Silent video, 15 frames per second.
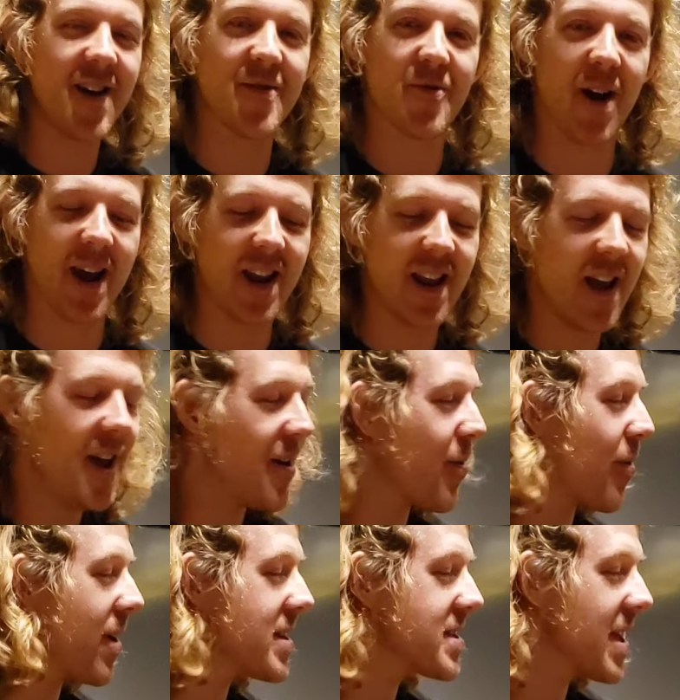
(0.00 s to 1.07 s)
right?
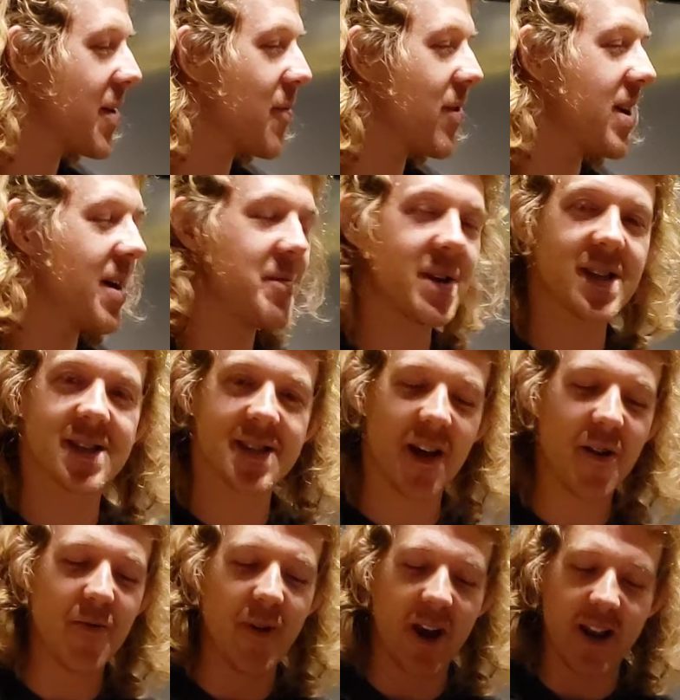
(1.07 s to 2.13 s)
Whereas, like, when I'm
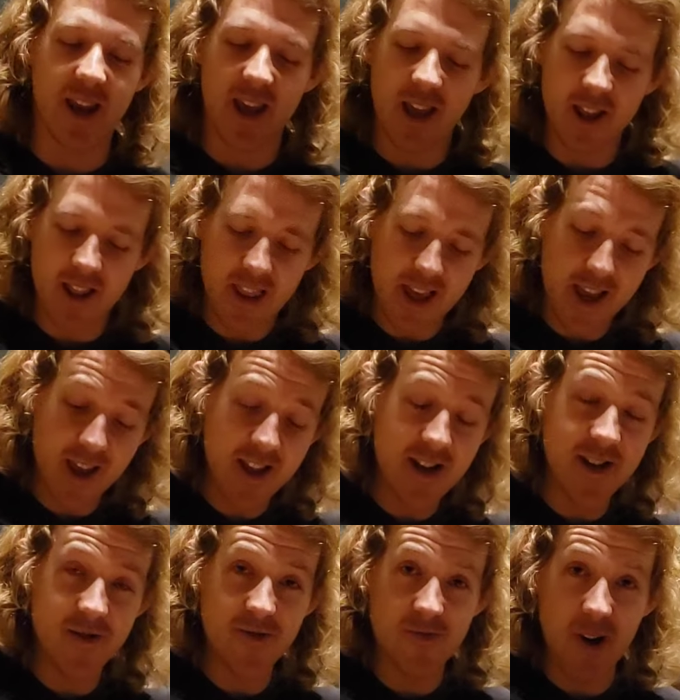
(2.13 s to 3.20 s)
accelerating, like,
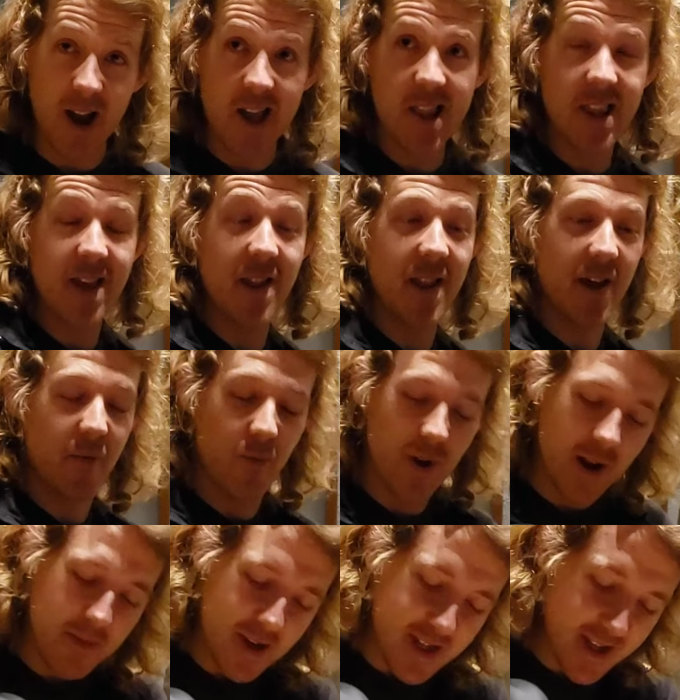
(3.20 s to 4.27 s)
directly, like, when
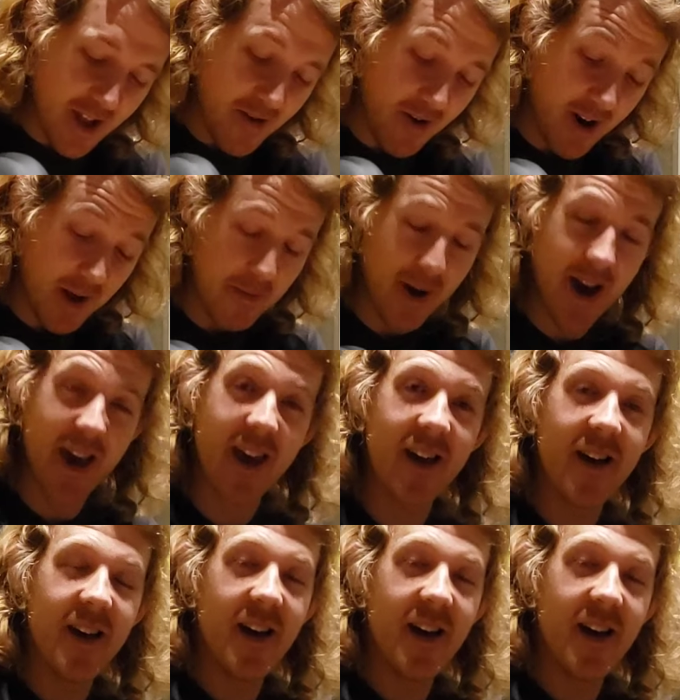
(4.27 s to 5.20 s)
I'm accelerating, my